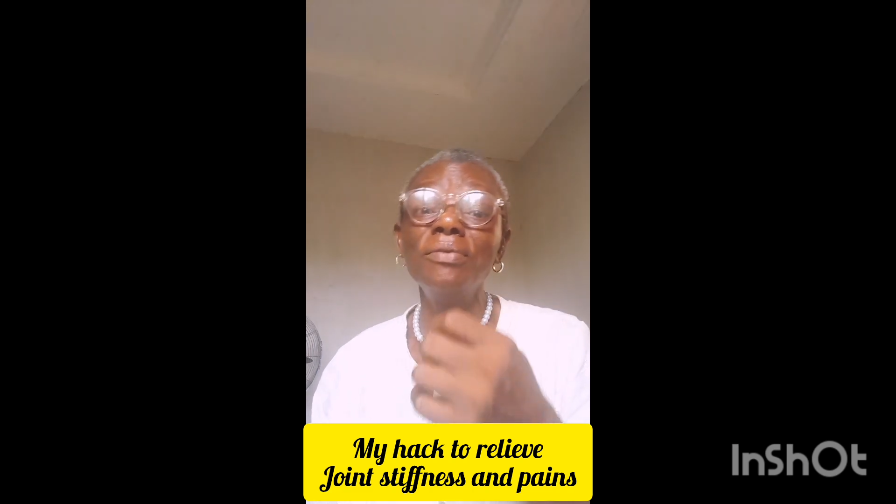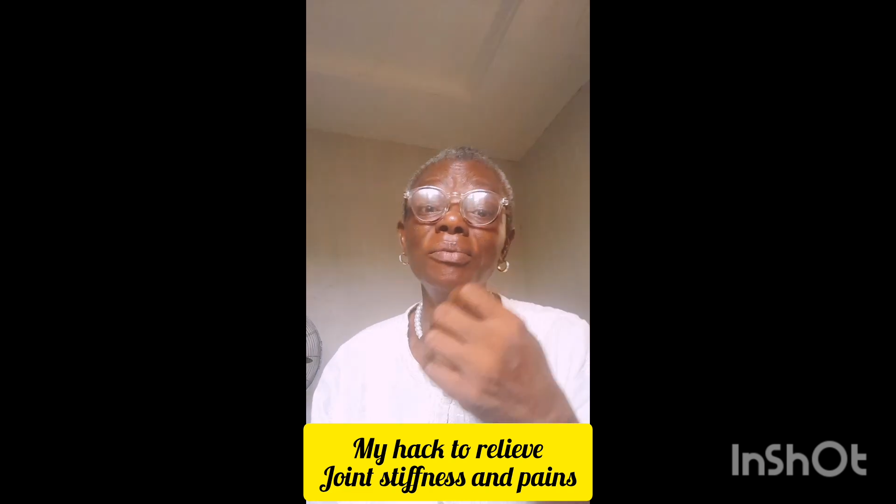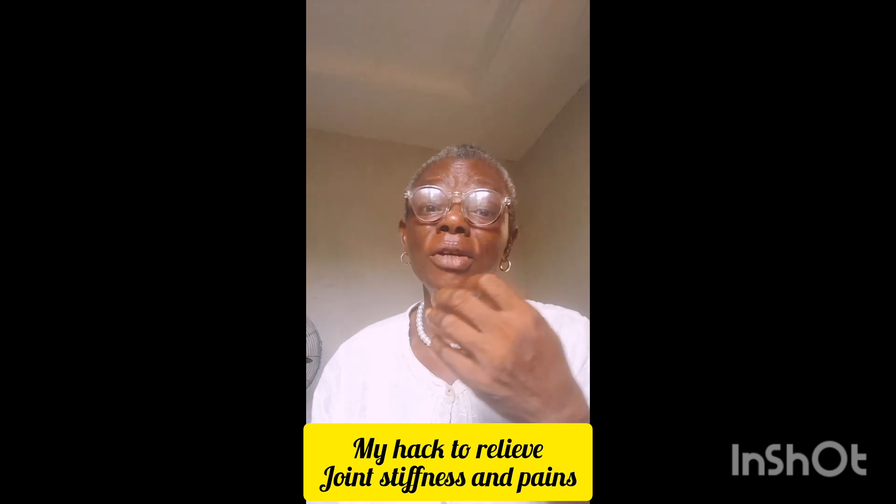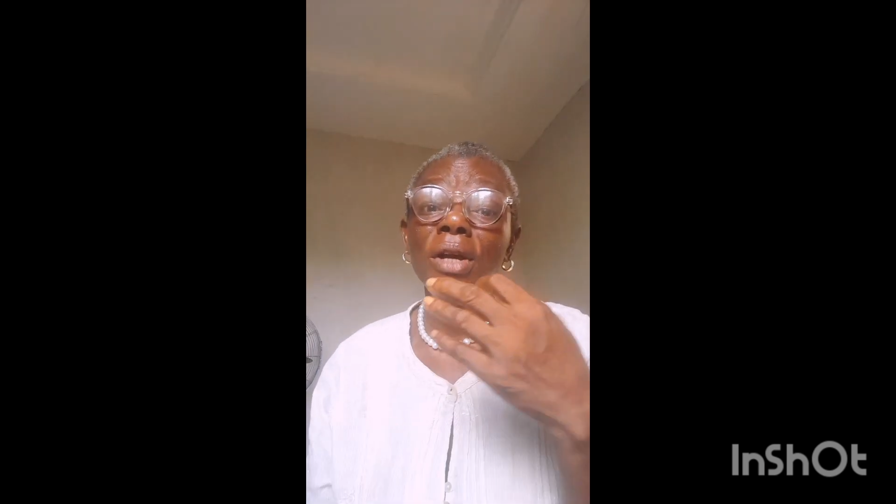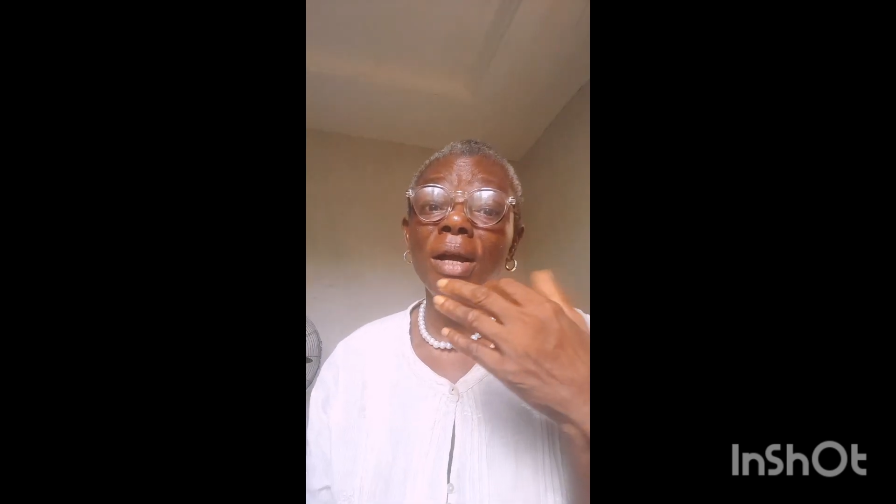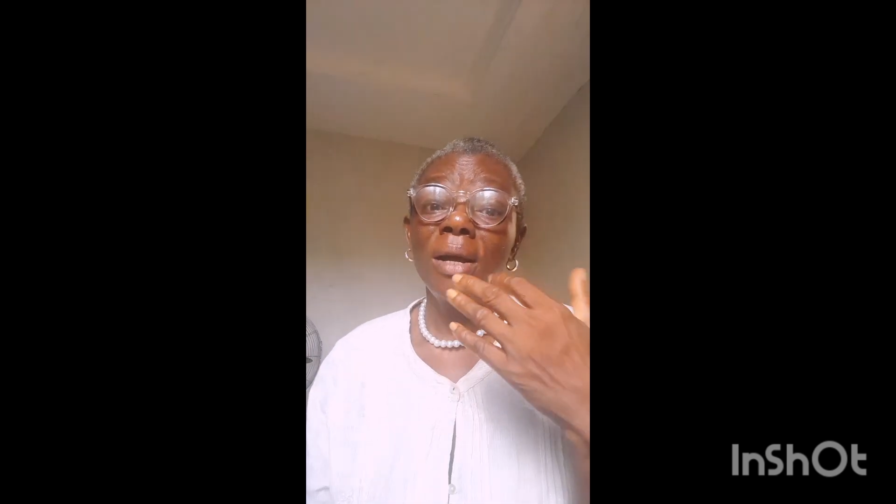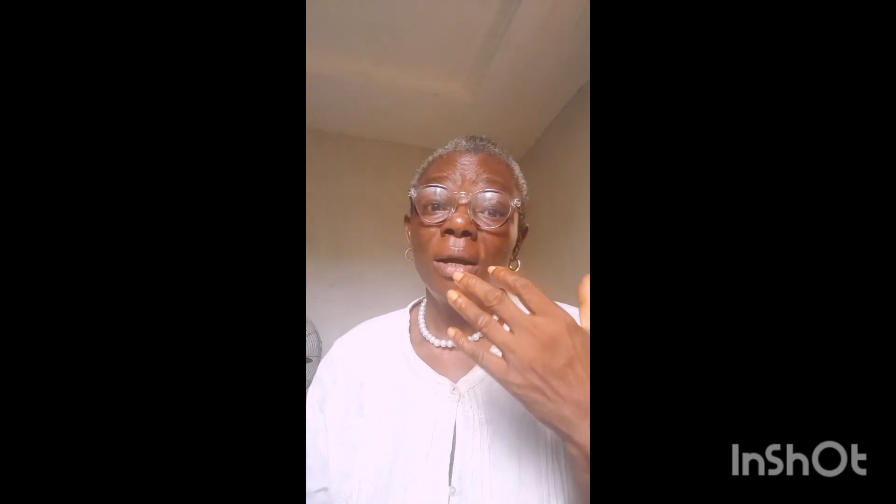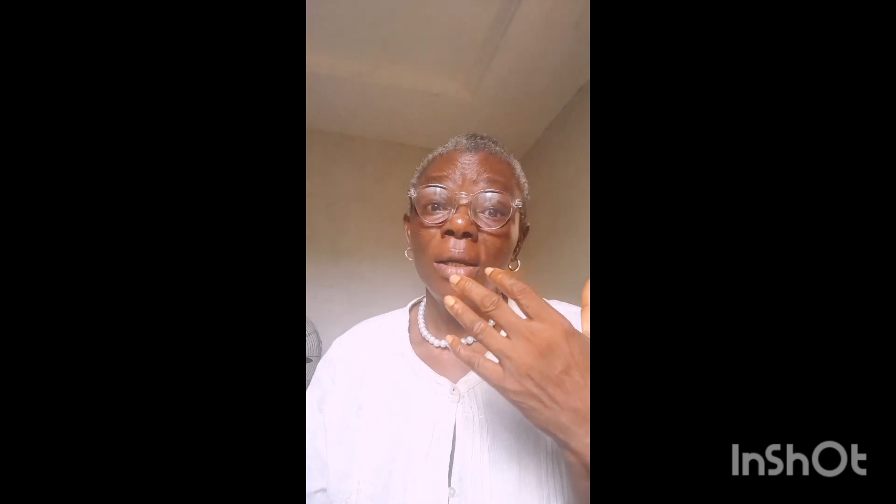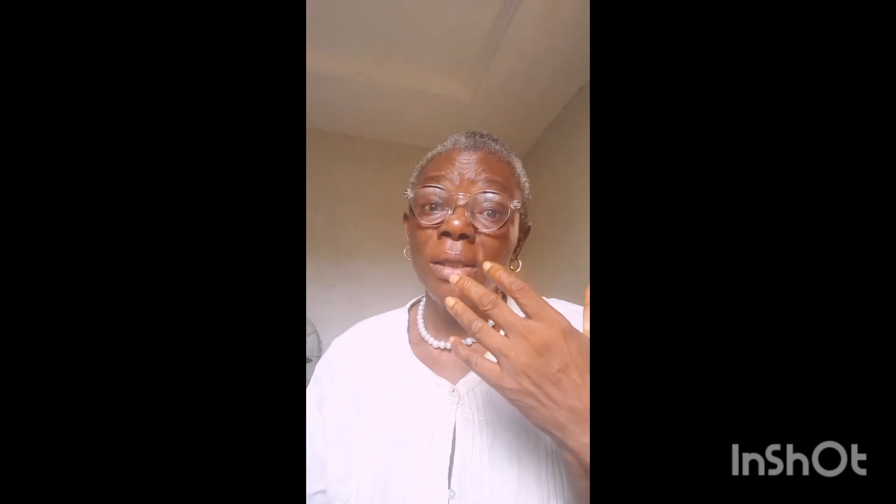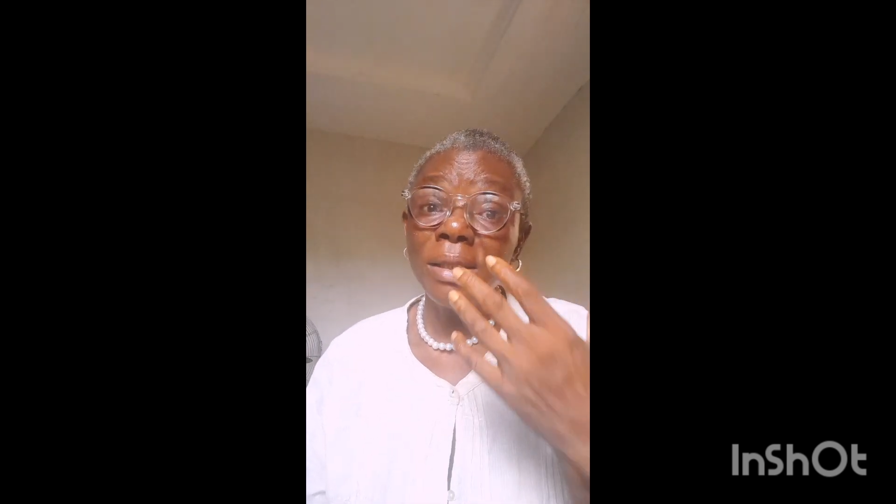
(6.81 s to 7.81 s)
even
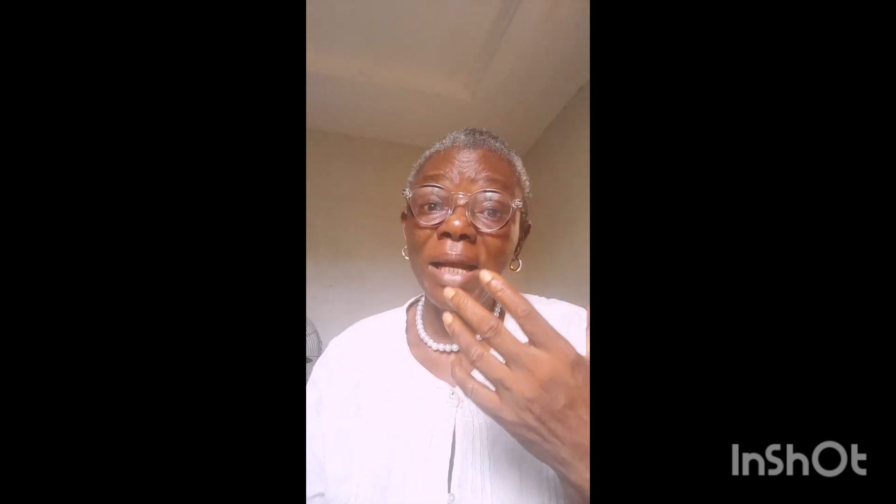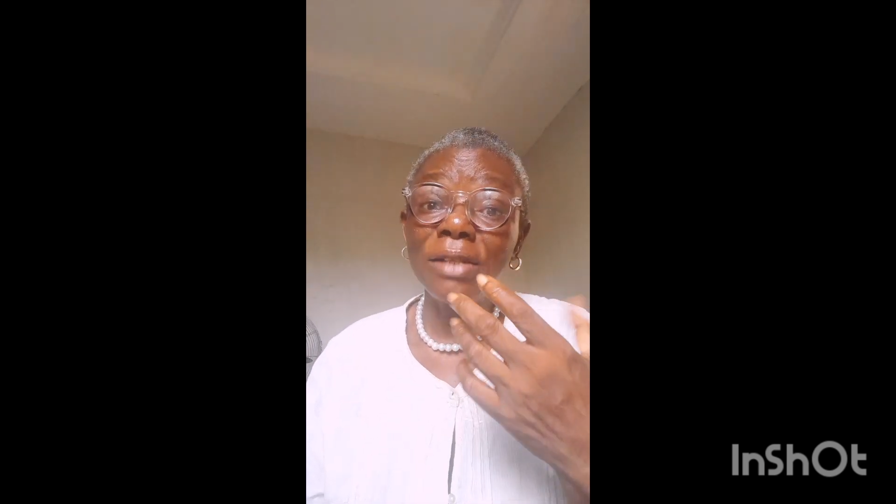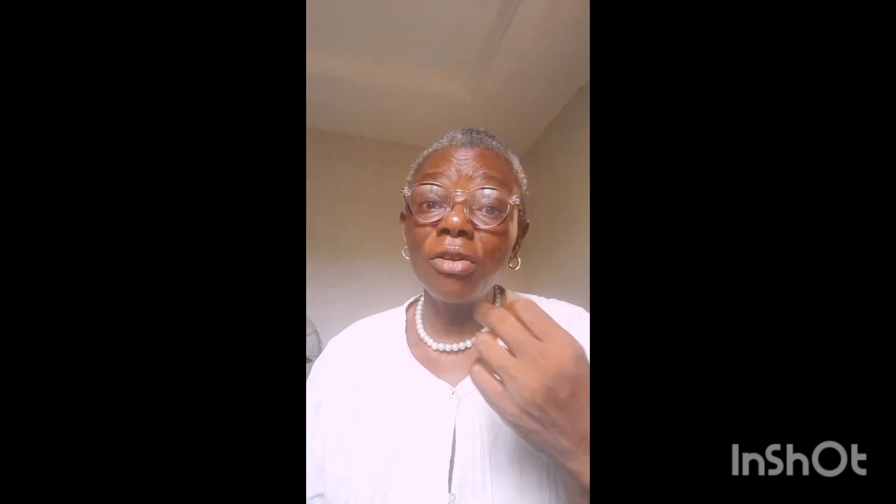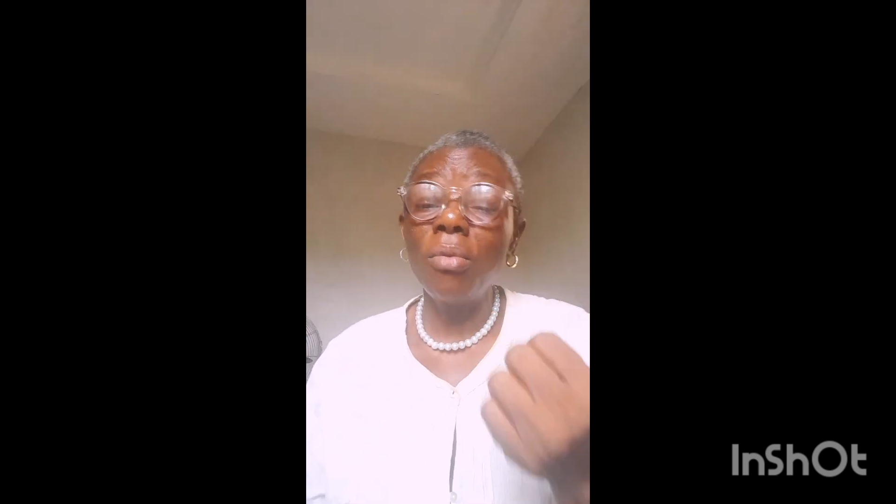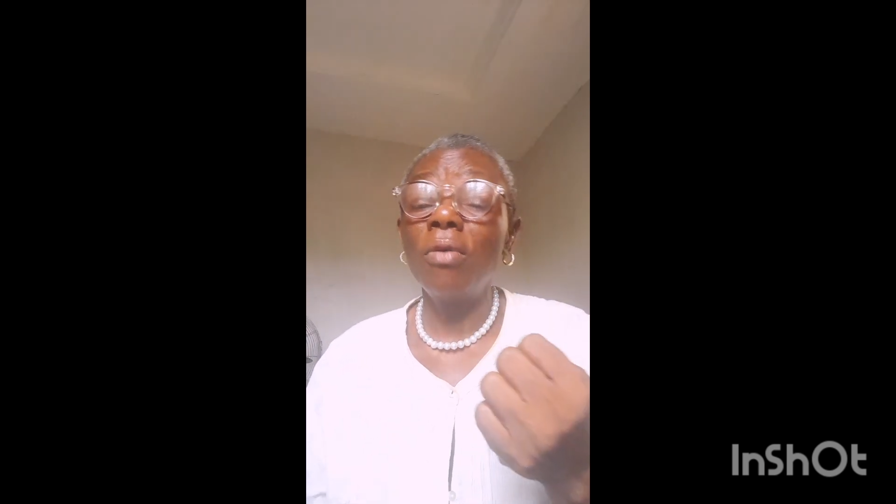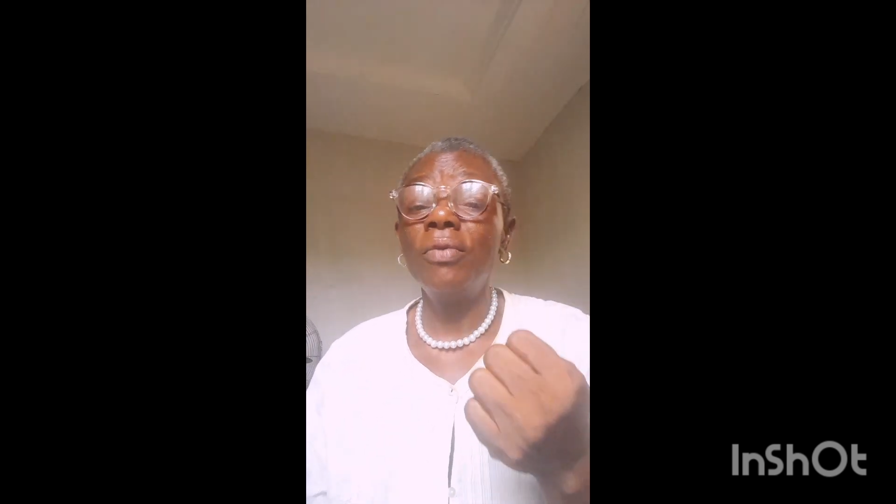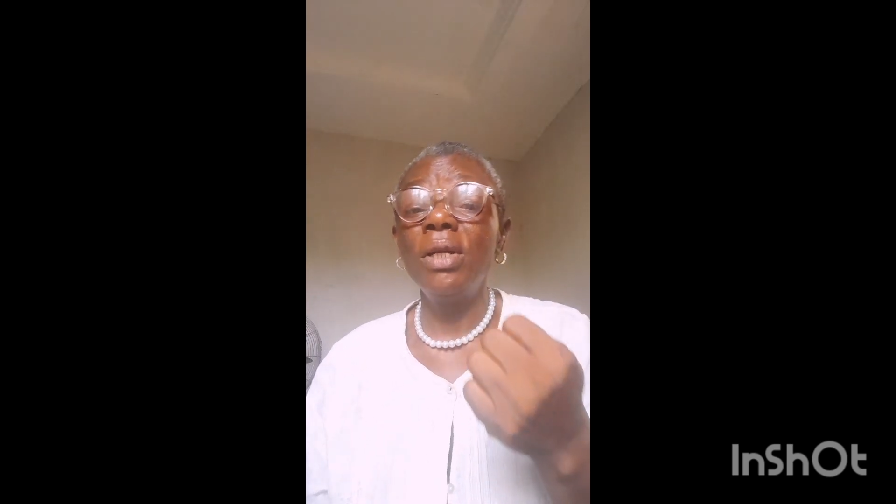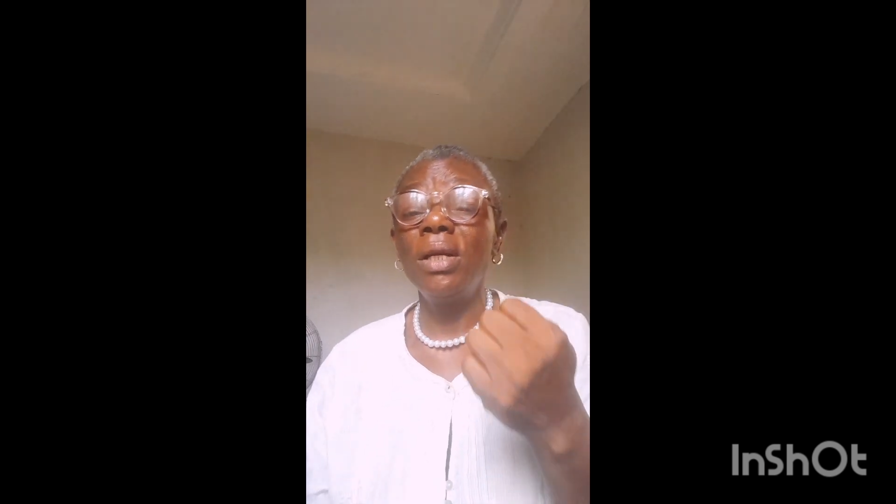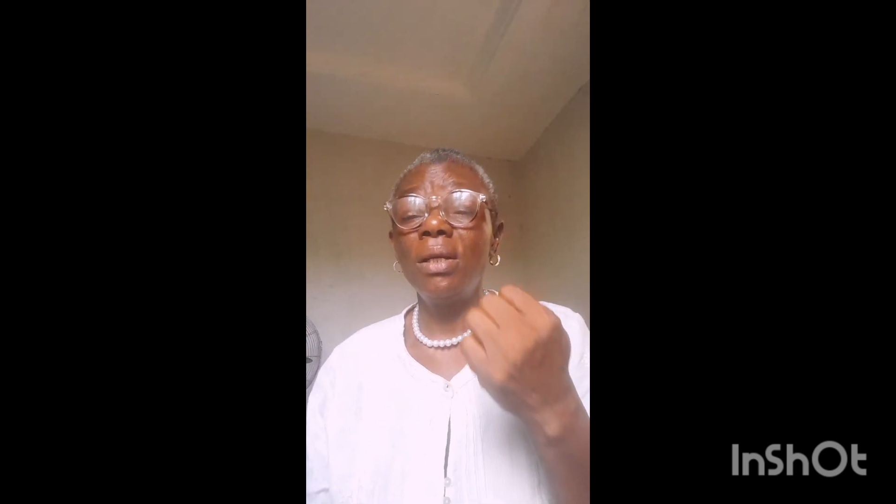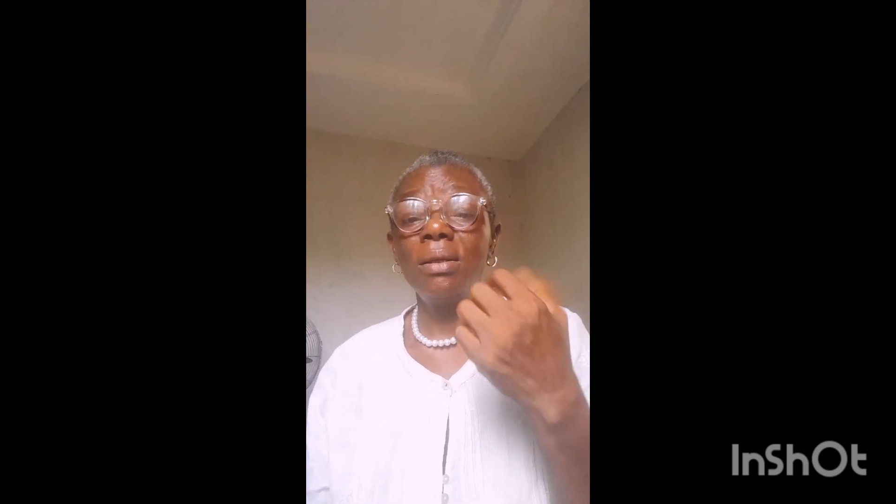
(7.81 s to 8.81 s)
these are some of
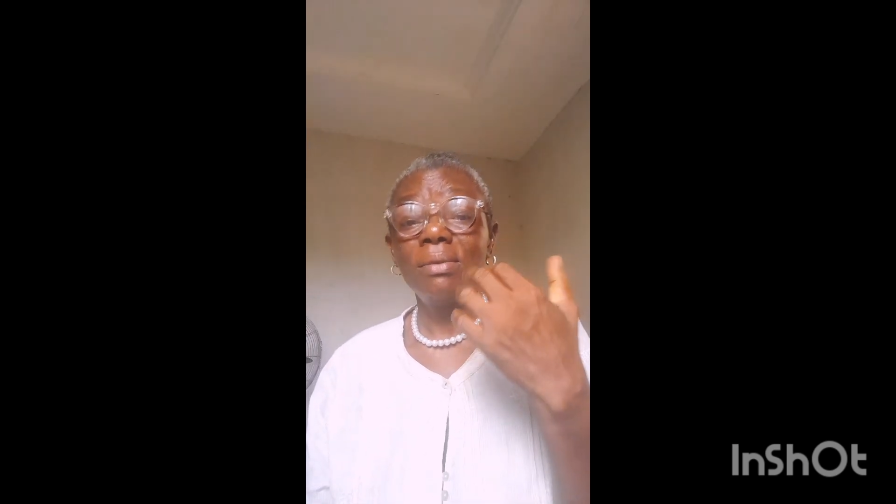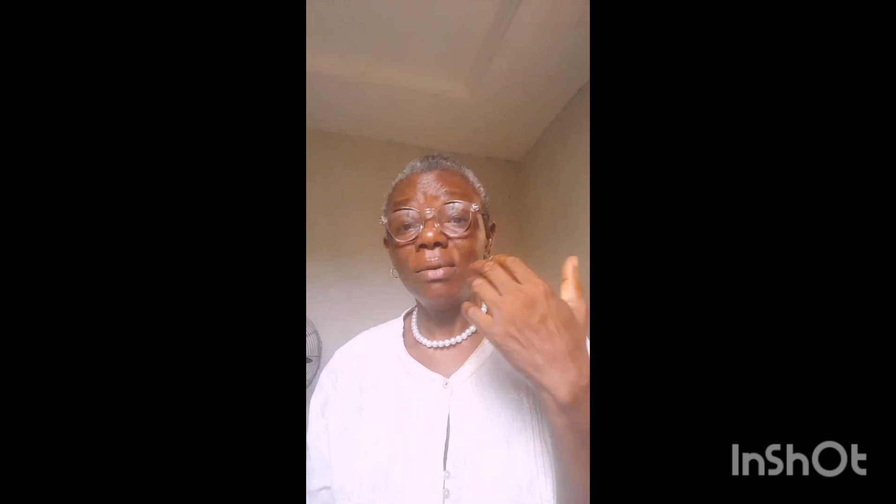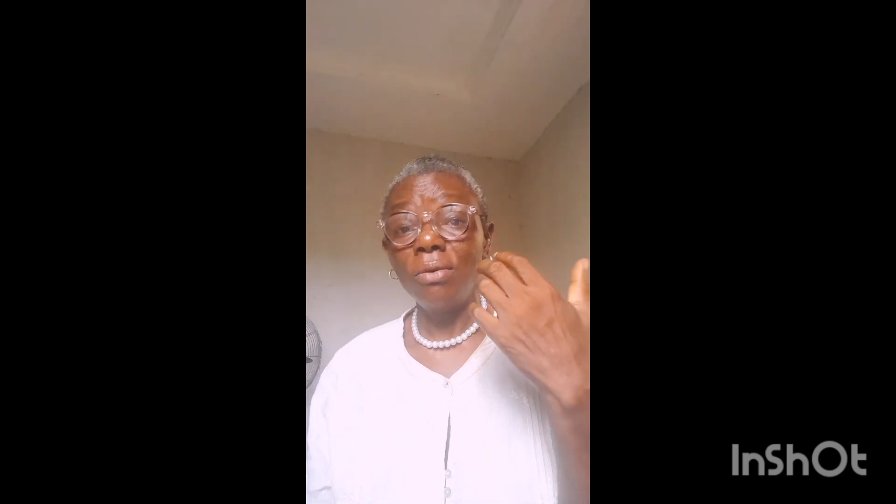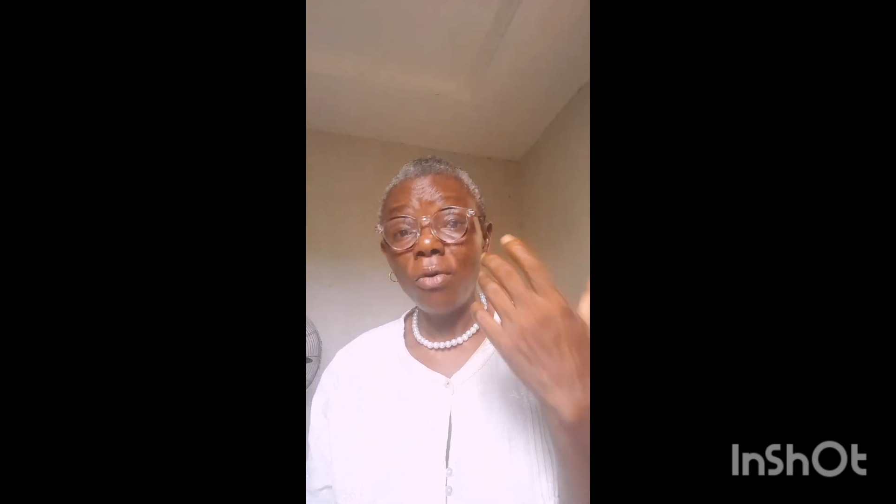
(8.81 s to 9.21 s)
the